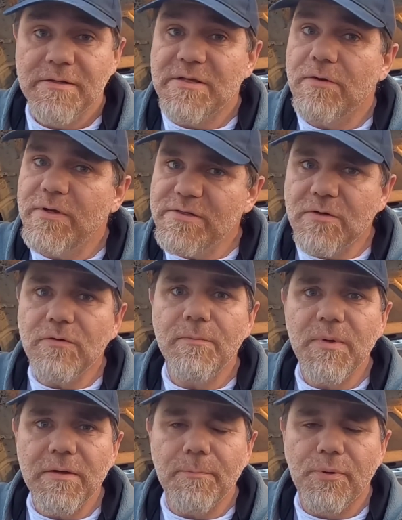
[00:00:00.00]
So it's going
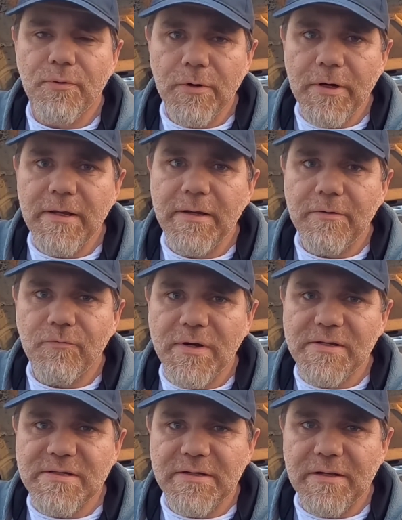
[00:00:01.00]
to be a pretty
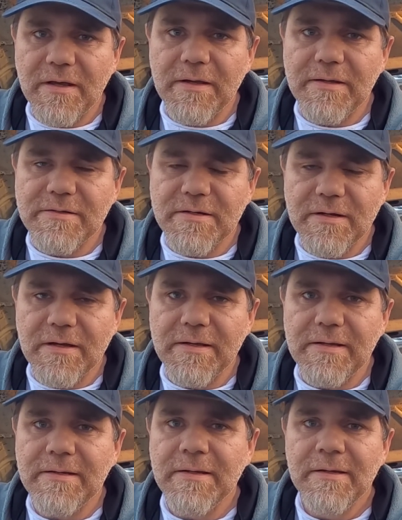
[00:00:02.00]
interesting night
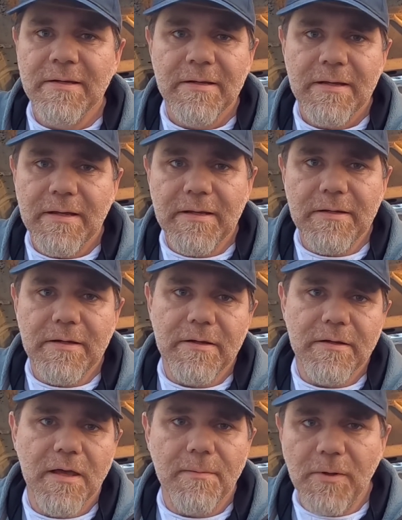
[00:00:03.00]
tonight,
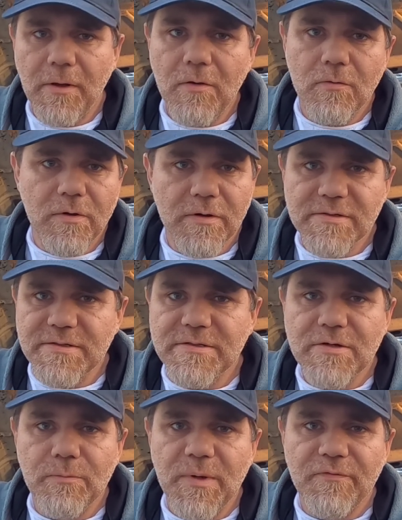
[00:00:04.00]
and come along, because
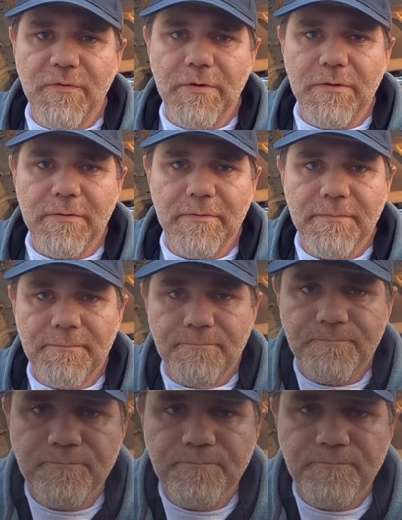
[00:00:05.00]
it's going to be fun.